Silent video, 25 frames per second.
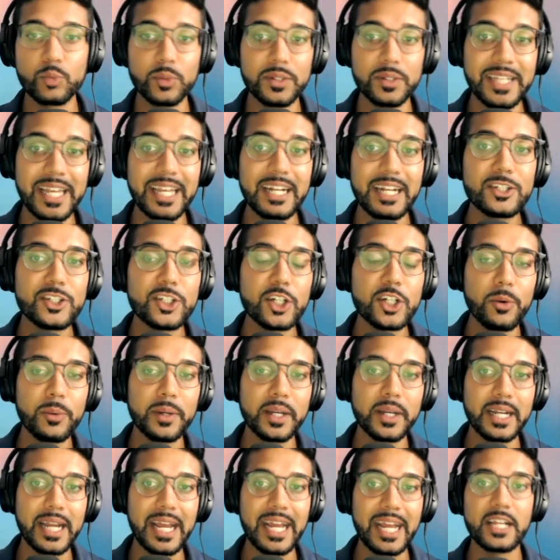with data
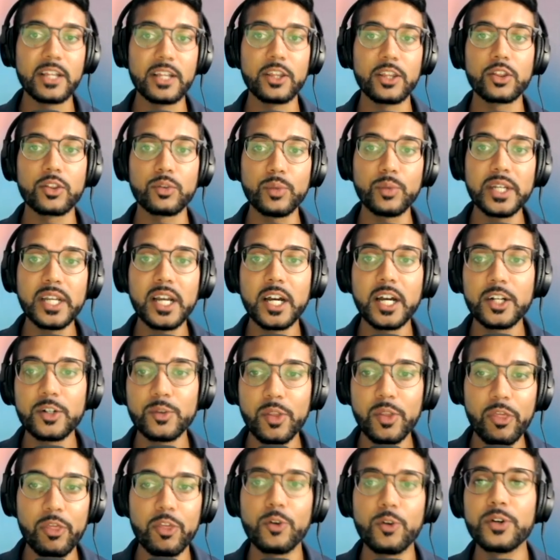showing a
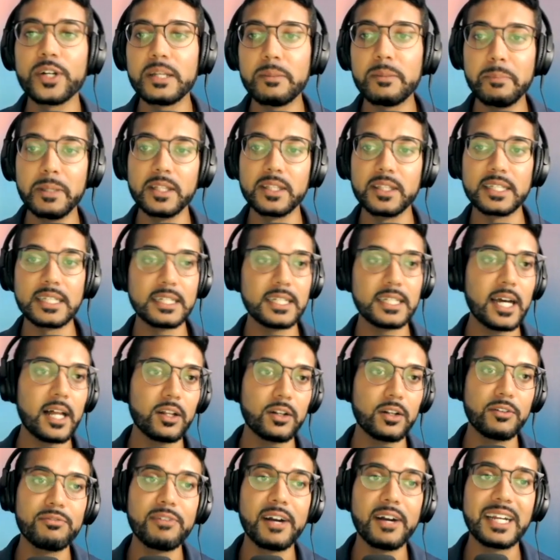$330 billion
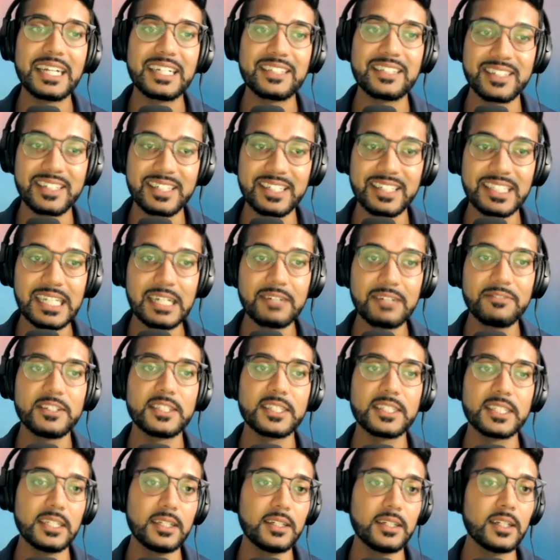financing
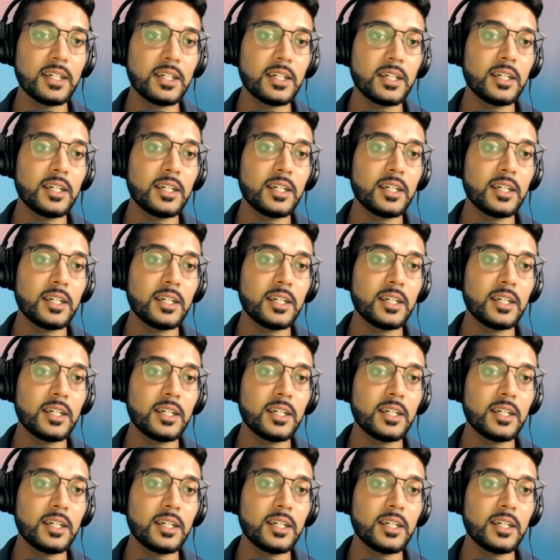deficit